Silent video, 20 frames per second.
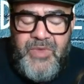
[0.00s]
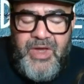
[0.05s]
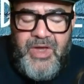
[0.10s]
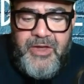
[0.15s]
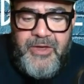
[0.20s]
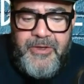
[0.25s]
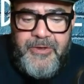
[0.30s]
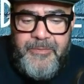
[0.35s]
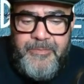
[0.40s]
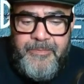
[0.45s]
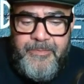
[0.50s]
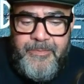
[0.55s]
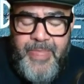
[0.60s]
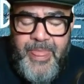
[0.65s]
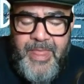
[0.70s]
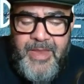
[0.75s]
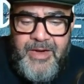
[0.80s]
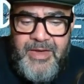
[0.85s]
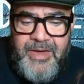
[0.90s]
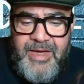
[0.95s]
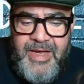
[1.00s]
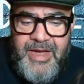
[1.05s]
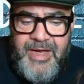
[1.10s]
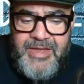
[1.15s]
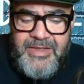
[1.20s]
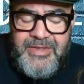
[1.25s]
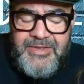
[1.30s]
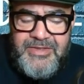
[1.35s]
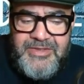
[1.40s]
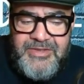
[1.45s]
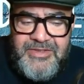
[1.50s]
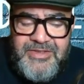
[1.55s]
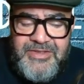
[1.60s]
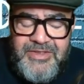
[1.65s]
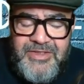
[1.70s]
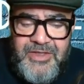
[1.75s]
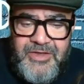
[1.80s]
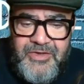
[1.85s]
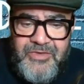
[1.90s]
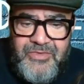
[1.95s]
And
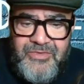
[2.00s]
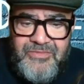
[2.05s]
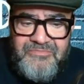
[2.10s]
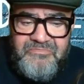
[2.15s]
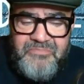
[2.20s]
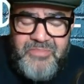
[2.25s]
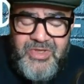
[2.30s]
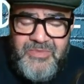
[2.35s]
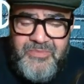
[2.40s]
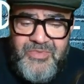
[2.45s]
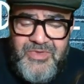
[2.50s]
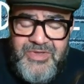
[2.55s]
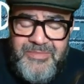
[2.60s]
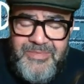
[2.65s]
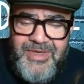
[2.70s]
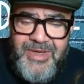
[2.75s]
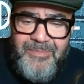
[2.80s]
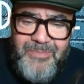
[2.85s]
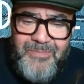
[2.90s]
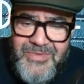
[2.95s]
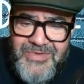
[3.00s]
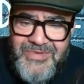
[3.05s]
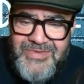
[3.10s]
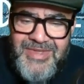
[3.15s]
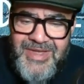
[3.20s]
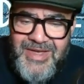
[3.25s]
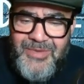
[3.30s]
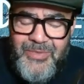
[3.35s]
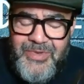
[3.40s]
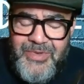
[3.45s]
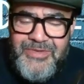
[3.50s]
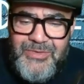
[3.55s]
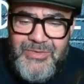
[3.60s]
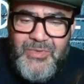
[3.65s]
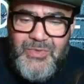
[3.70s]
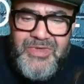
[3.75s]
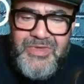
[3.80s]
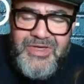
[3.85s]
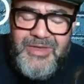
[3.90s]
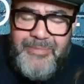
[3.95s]
the numbers that we're
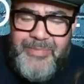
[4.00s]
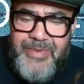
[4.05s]
talking